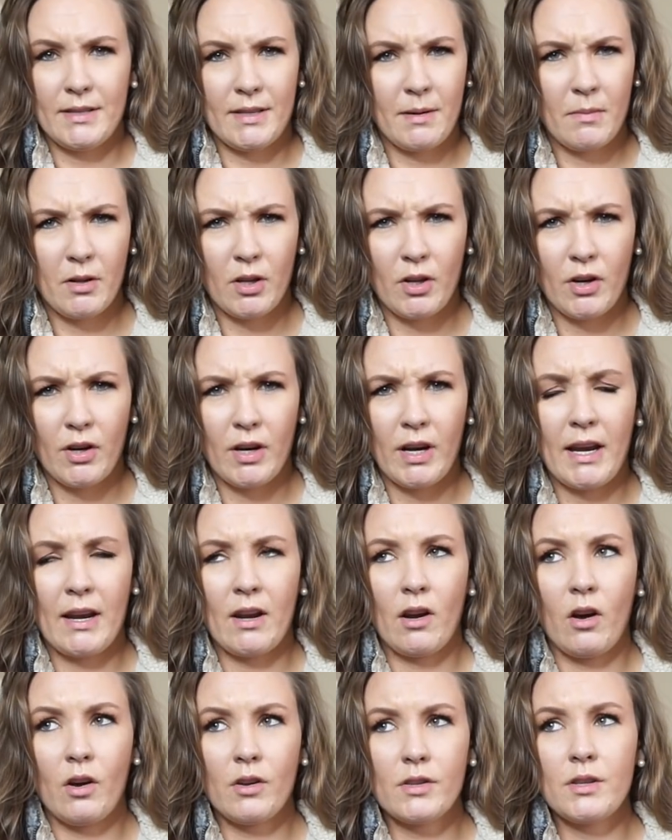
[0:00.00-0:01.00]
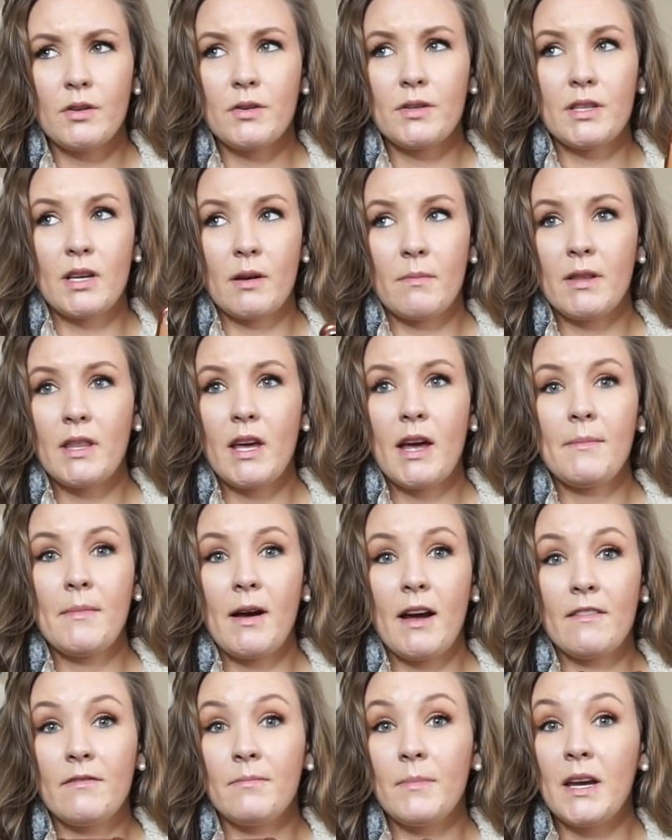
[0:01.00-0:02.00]
similar. And also some of them
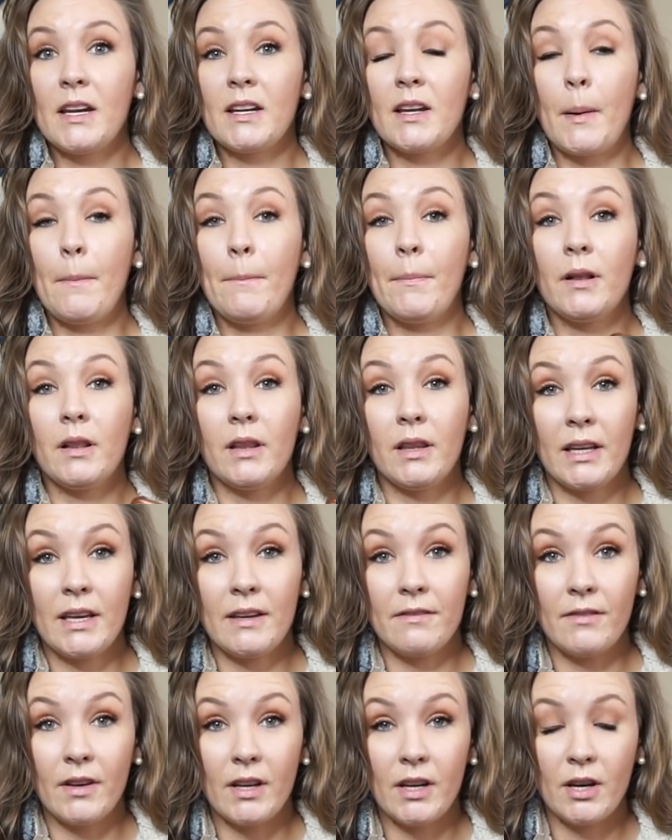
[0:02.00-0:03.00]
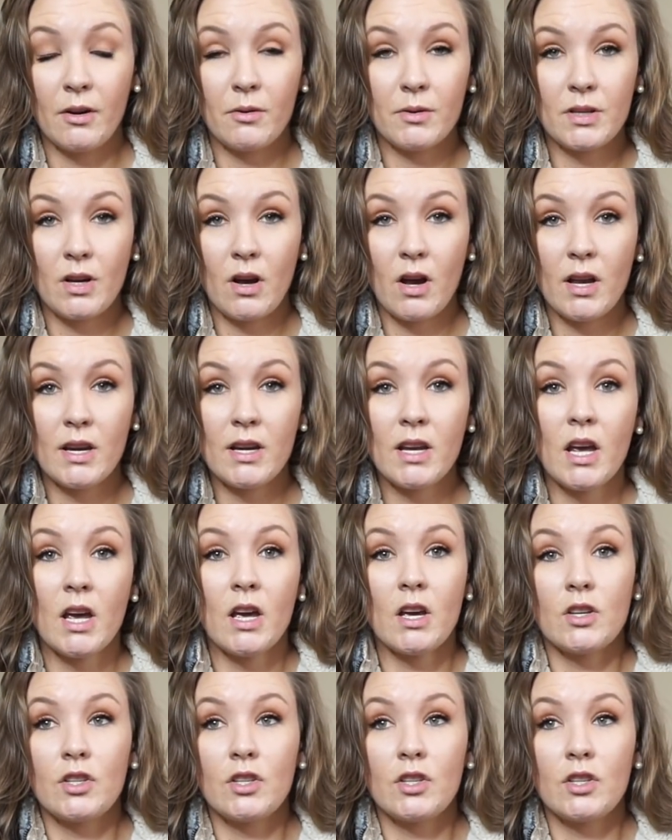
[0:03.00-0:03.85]
I've made complete videos on.